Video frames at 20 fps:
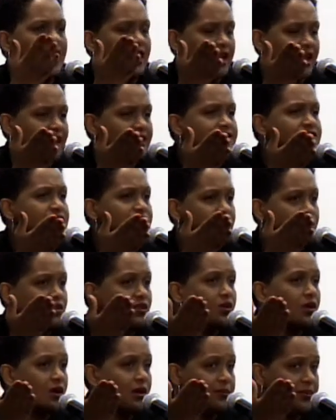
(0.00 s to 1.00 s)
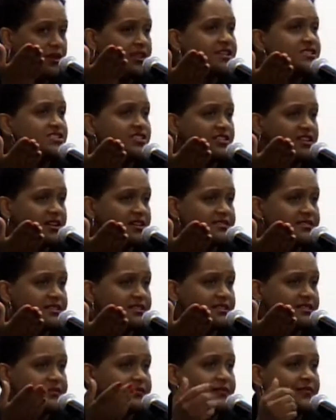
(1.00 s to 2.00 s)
and so you are plagiarizing.